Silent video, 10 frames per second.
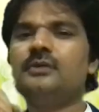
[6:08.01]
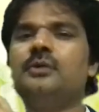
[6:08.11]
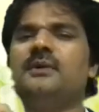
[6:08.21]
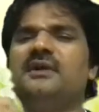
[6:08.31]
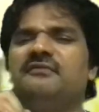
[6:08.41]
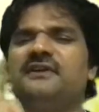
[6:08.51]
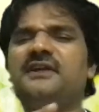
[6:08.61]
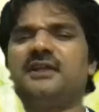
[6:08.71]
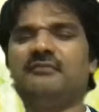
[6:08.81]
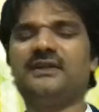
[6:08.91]
You will
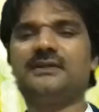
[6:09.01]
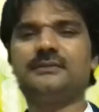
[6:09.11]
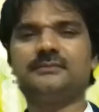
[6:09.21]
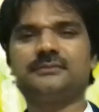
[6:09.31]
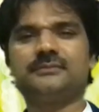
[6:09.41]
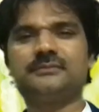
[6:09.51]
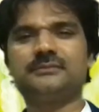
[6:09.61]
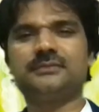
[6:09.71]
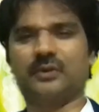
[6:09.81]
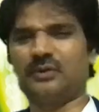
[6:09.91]
definitely win.
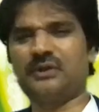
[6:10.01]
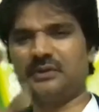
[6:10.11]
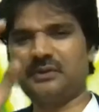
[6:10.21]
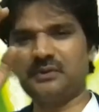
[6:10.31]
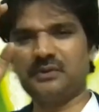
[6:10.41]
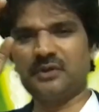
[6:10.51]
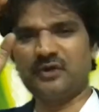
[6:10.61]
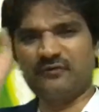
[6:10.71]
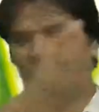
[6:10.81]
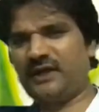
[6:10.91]
No need to
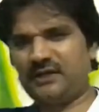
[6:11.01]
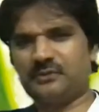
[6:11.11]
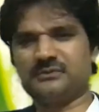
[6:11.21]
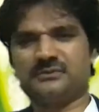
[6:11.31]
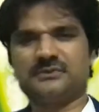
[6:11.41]
fall down.